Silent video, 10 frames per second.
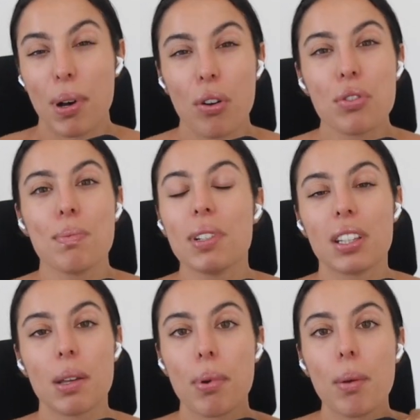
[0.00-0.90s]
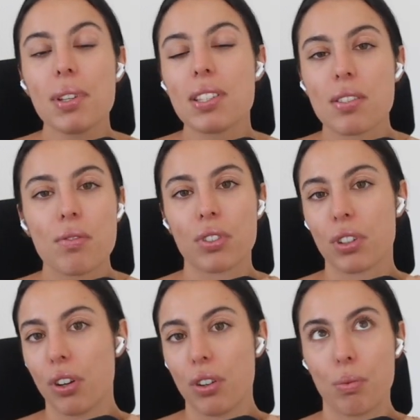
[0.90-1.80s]
But ultimately, they're probably still going to
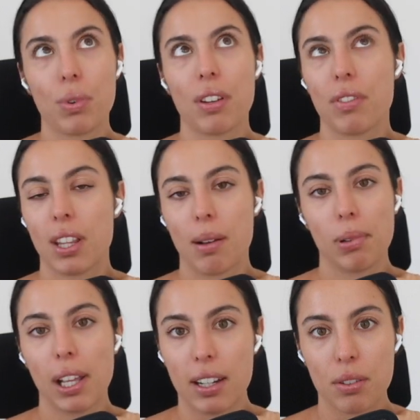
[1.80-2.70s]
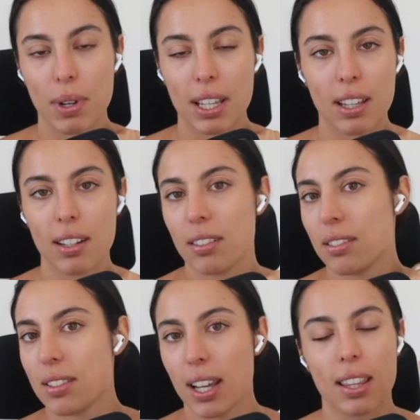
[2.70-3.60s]
go to whatever that planned
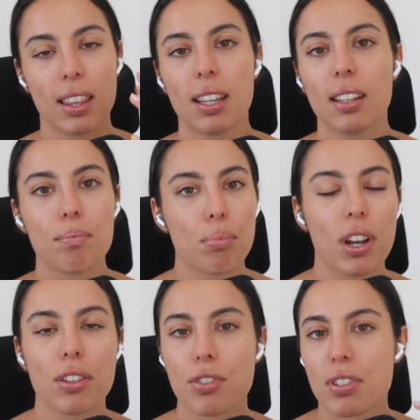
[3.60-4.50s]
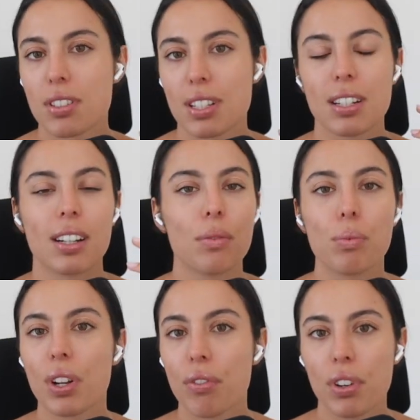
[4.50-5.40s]
weekend, day thing, brunch, dinner,
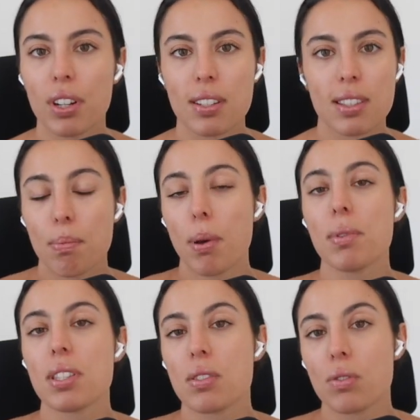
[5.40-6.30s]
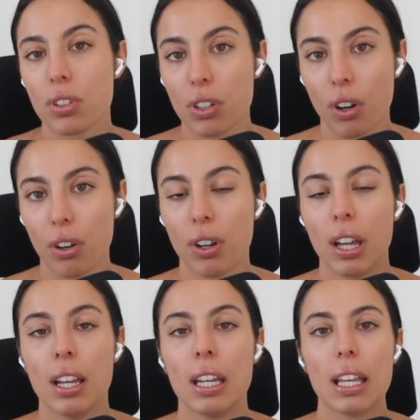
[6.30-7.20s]
whatever it is. They're probably still going to go
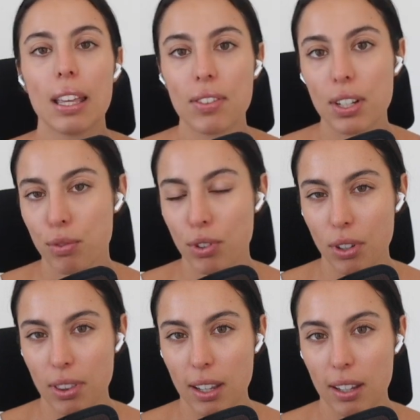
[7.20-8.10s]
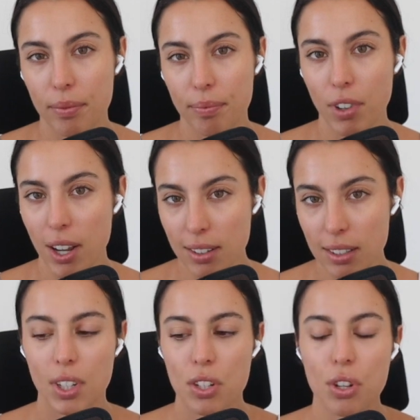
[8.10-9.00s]
even if you're not there, right?
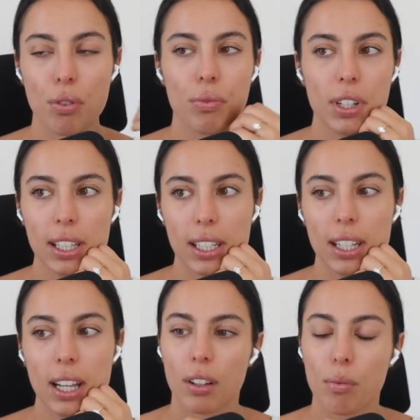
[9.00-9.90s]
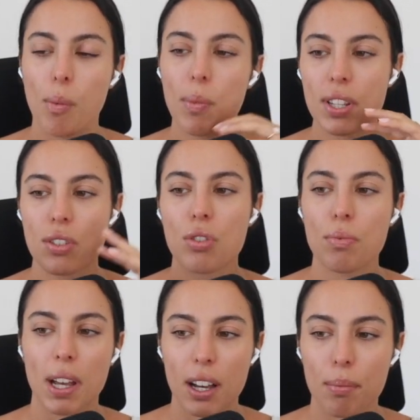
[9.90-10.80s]
So really, when we
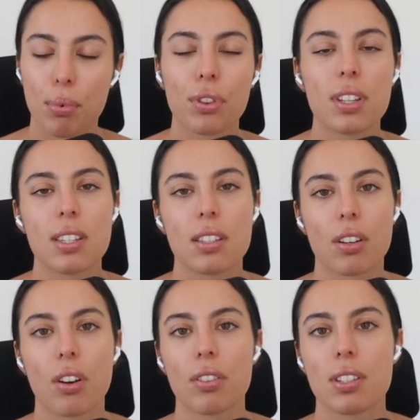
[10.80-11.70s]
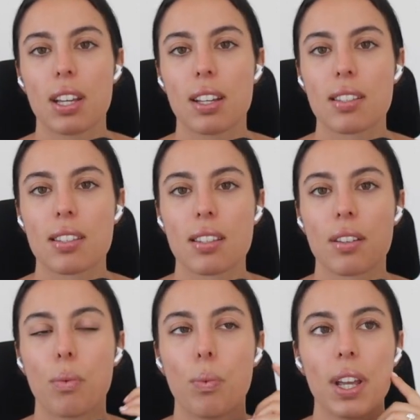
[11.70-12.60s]
zoom out and put this into context,
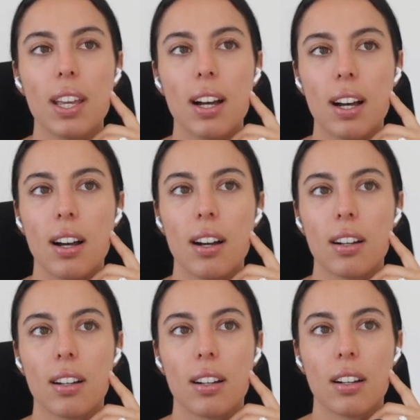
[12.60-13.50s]
we are